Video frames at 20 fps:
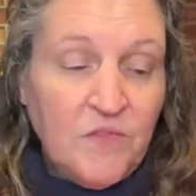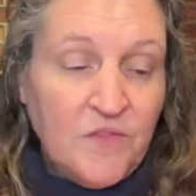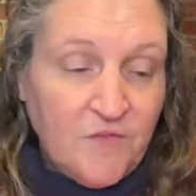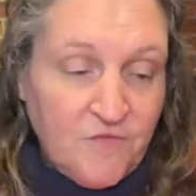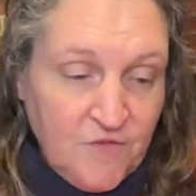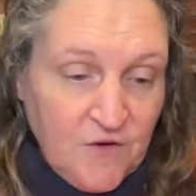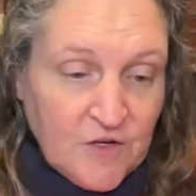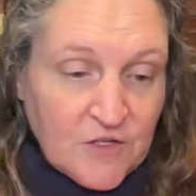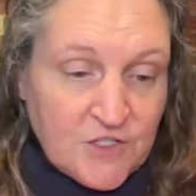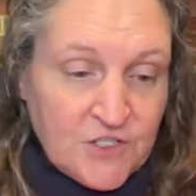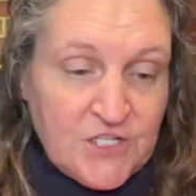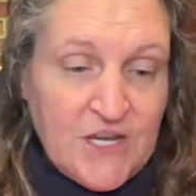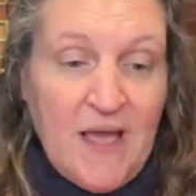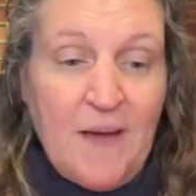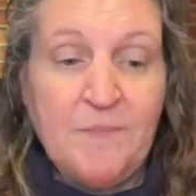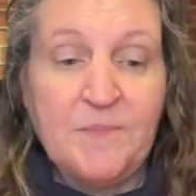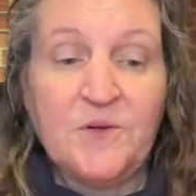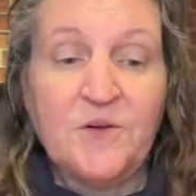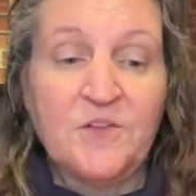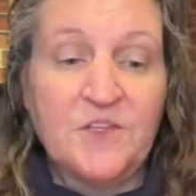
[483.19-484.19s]
the first
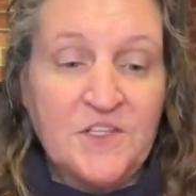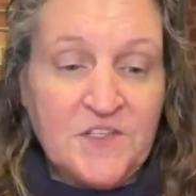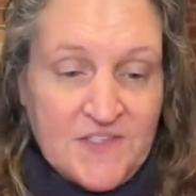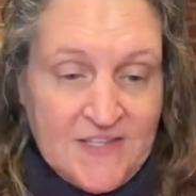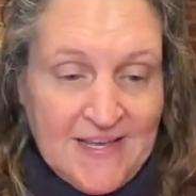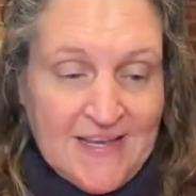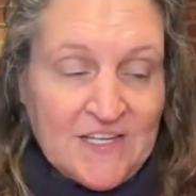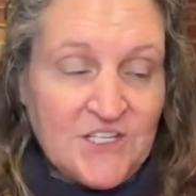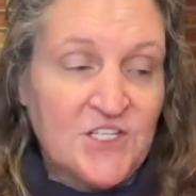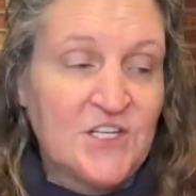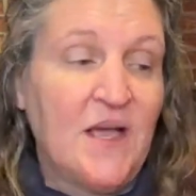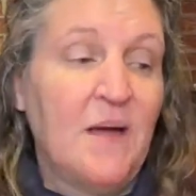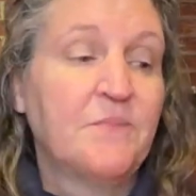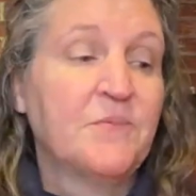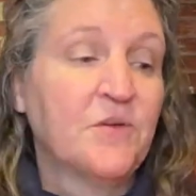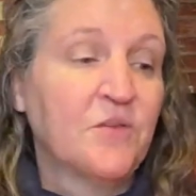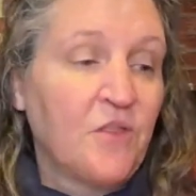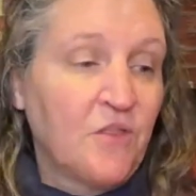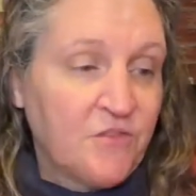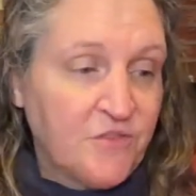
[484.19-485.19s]
chapter, the second
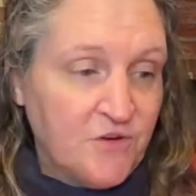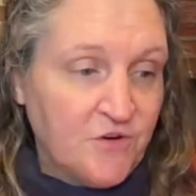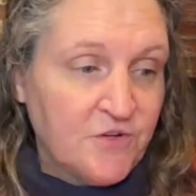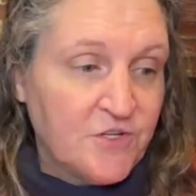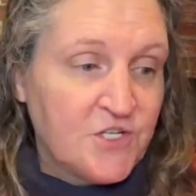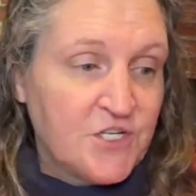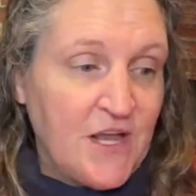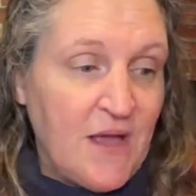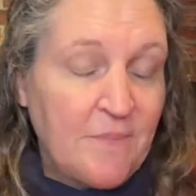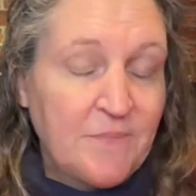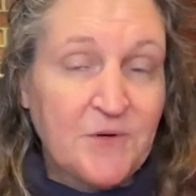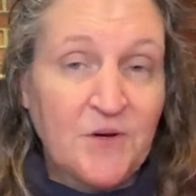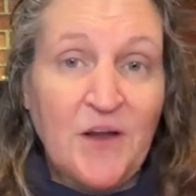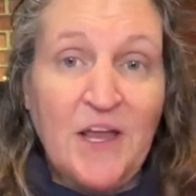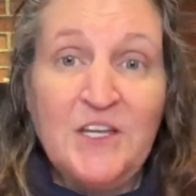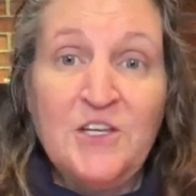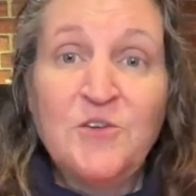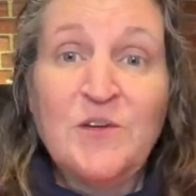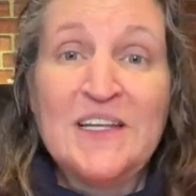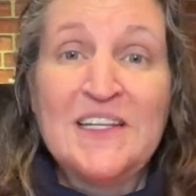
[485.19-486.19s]
chapter, the third chapter,
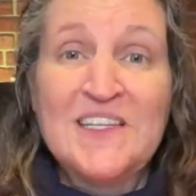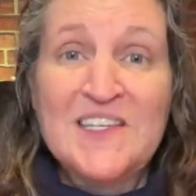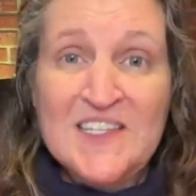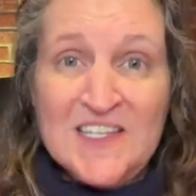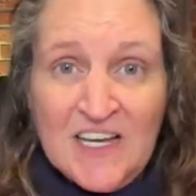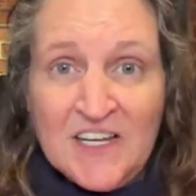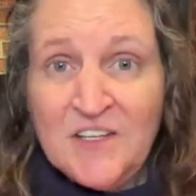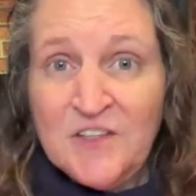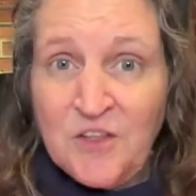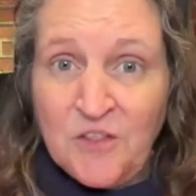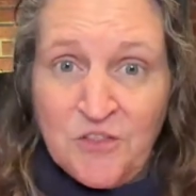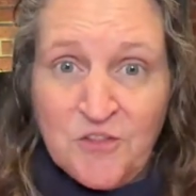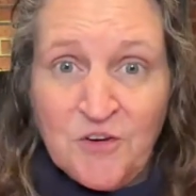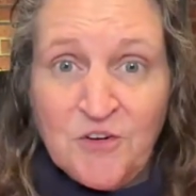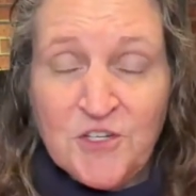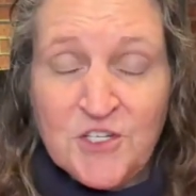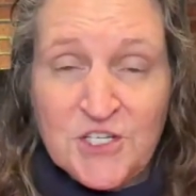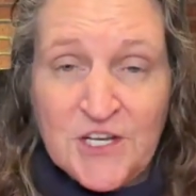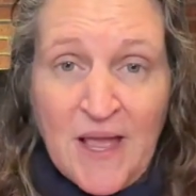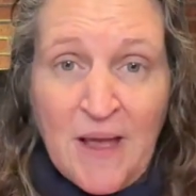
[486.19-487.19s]
and you get stuck in the
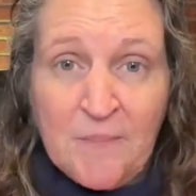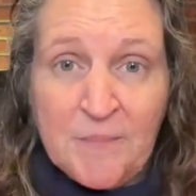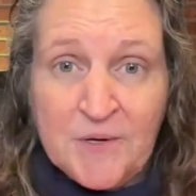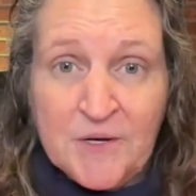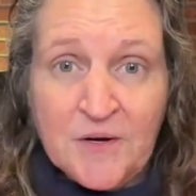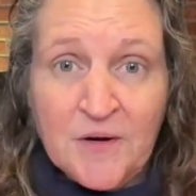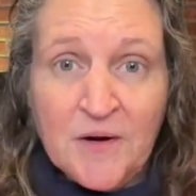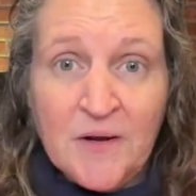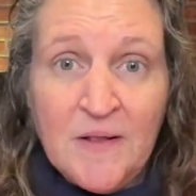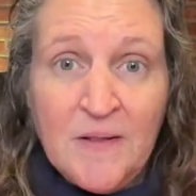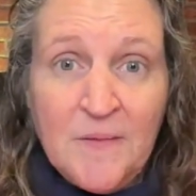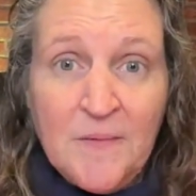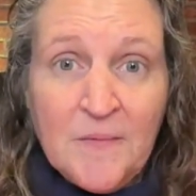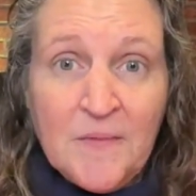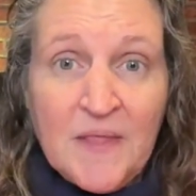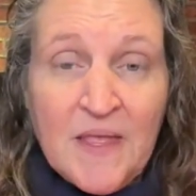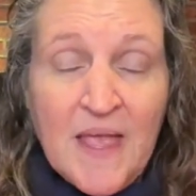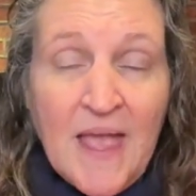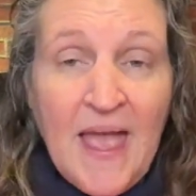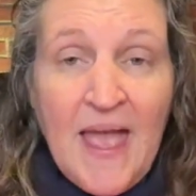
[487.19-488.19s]
third chapter,
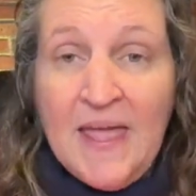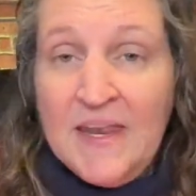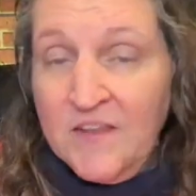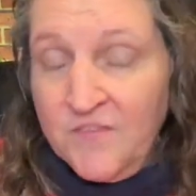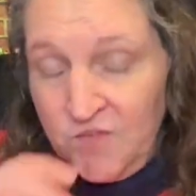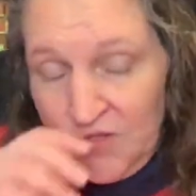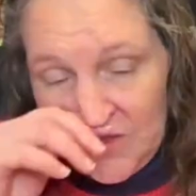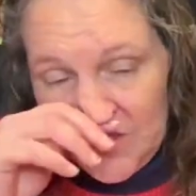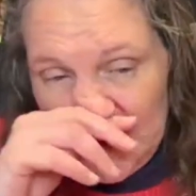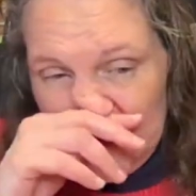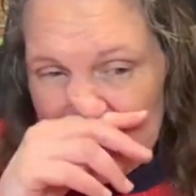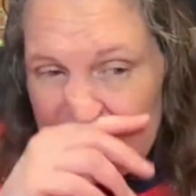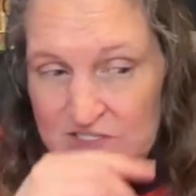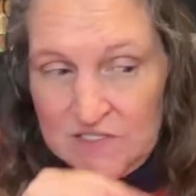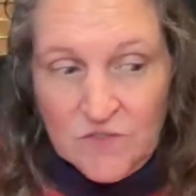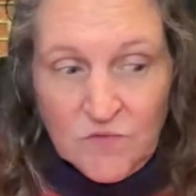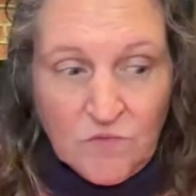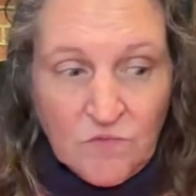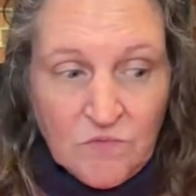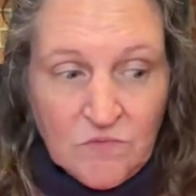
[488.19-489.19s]
and if you just